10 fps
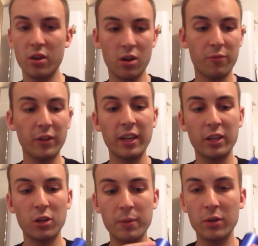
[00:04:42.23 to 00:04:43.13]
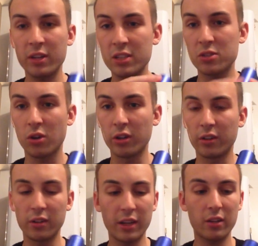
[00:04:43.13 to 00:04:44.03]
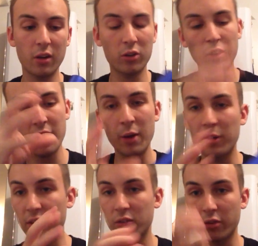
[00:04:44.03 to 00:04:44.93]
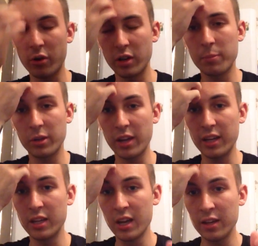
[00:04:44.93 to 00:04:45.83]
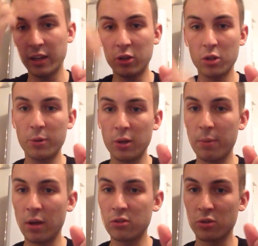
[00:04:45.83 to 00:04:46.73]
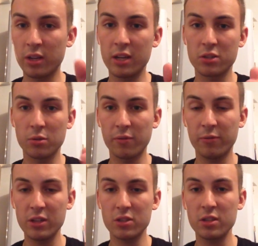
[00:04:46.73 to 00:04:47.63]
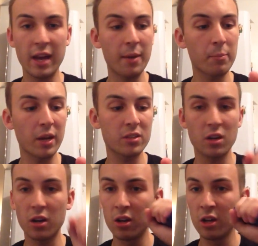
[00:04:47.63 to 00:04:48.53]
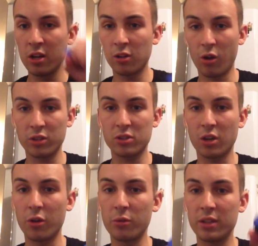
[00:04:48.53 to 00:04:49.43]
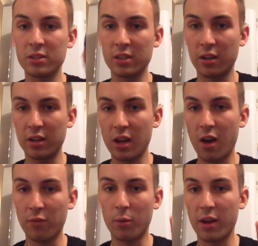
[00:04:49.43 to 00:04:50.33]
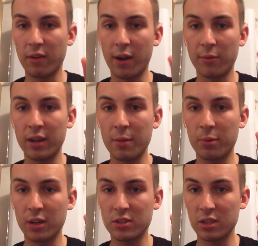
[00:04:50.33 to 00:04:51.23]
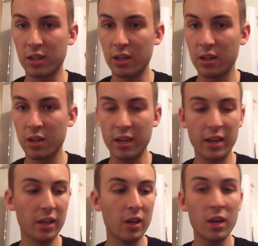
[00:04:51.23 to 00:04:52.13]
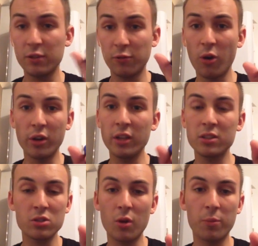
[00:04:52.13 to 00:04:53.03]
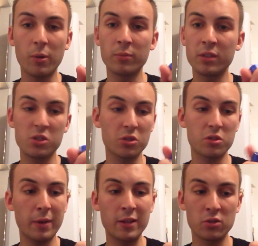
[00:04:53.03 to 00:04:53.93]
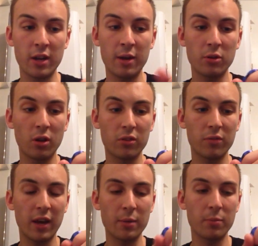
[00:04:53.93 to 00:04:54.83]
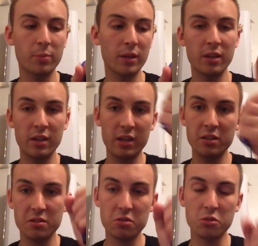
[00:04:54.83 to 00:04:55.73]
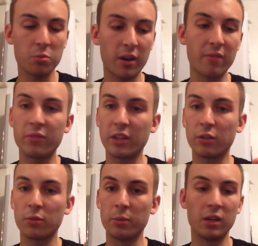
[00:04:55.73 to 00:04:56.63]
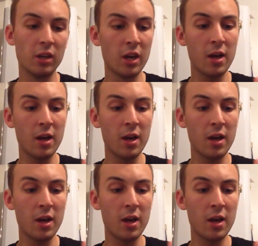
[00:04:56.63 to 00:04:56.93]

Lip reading: I think they could have been on this side. I don't know how they designed it, but they could have put the buttons on here so it fits in your hand better, like so, instead of the other way around and then pressing it here. It's fine, it's not a problem, it just depends on how you like to vape. It's just one of them things for me.